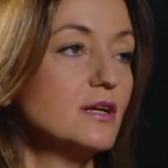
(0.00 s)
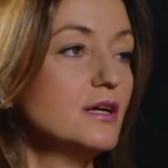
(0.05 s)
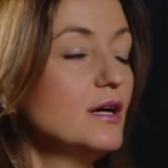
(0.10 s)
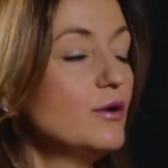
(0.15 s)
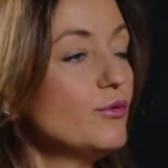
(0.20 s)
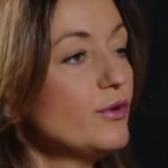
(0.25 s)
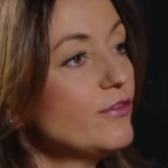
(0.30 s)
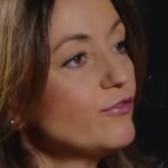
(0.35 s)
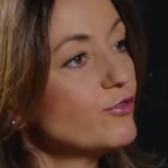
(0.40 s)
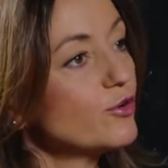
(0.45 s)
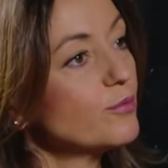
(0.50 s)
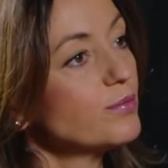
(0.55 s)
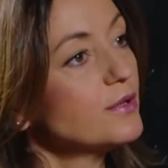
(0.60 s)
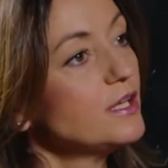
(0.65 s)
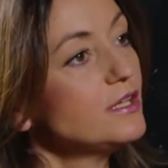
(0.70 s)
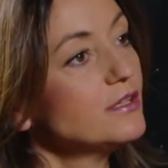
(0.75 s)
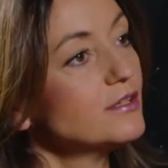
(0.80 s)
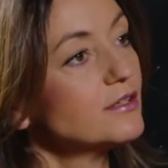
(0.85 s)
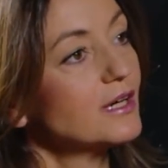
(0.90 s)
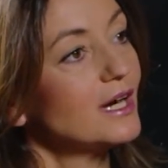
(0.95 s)
Going from
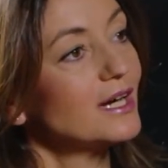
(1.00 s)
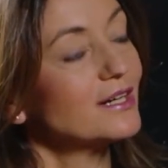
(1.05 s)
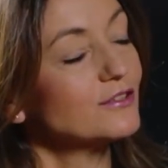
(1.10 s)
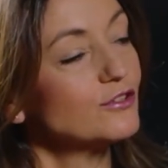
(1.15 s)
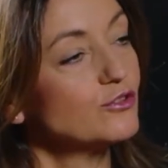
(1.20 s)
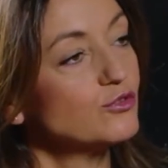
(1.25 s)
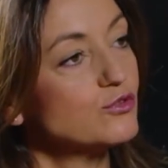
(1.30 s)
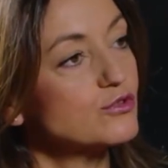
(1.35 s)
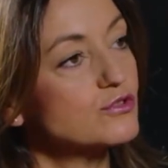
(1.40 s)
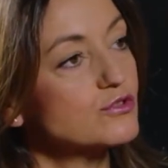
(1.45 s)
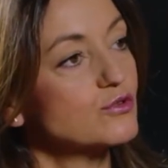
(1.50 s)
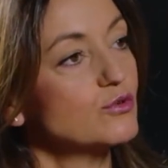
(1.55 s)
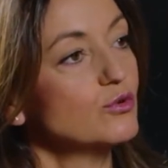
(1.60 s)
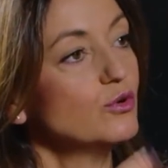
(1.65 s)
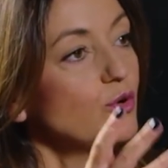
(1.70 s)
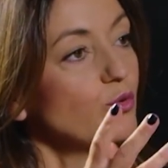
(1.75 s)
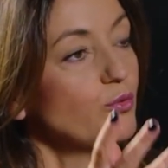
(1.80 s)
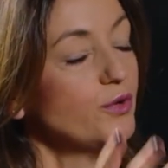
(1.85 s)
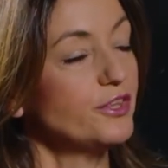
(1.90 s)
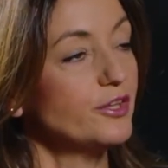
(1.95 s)
kindergarten to
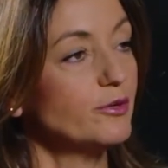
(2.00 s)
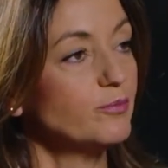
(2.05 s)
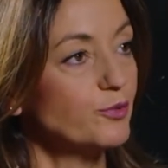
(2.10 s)
school with a